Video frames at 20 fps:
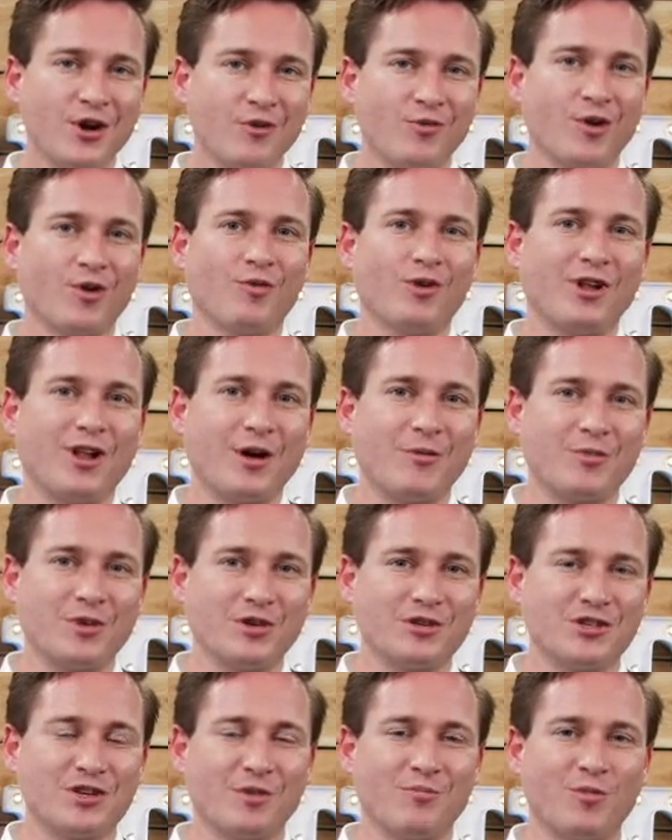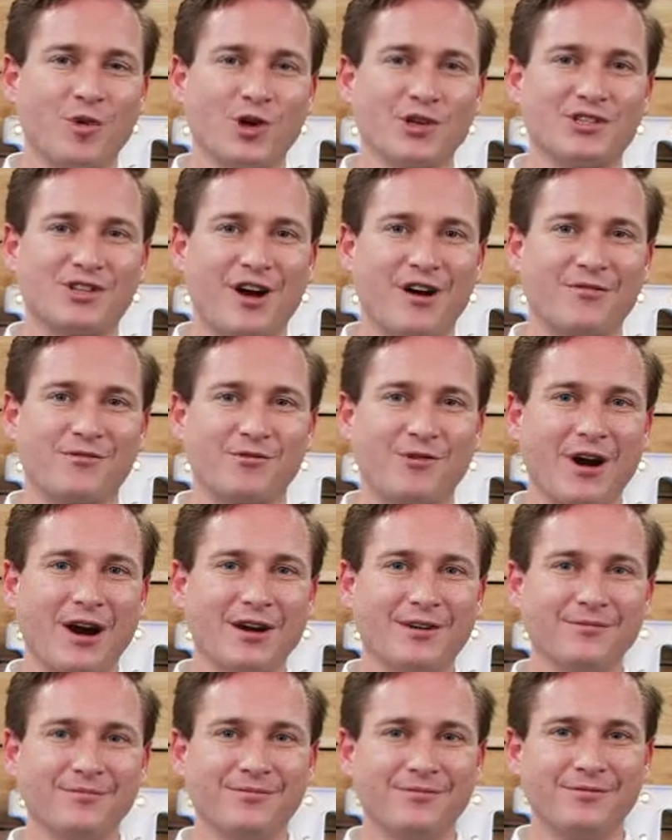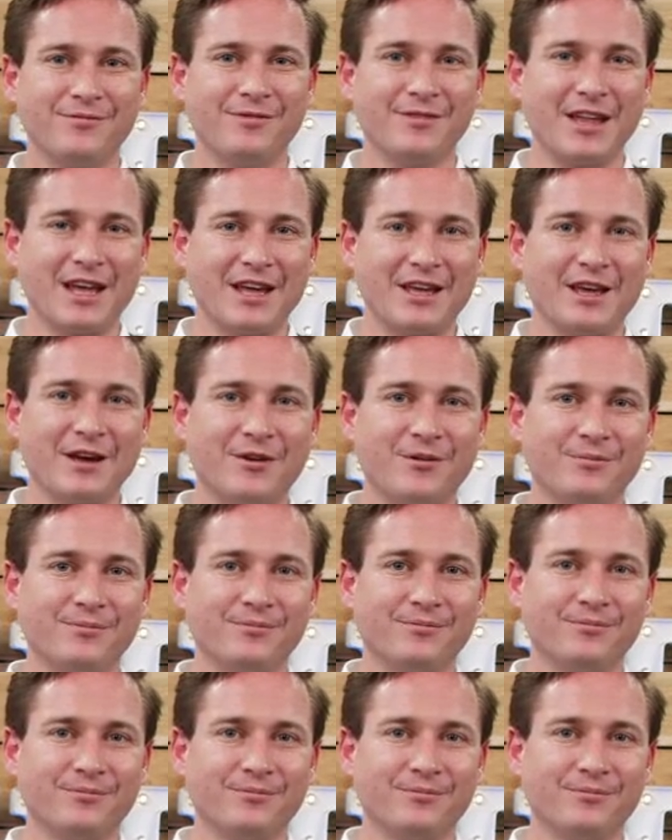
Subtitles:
where we'll help you ship more software. Thank you.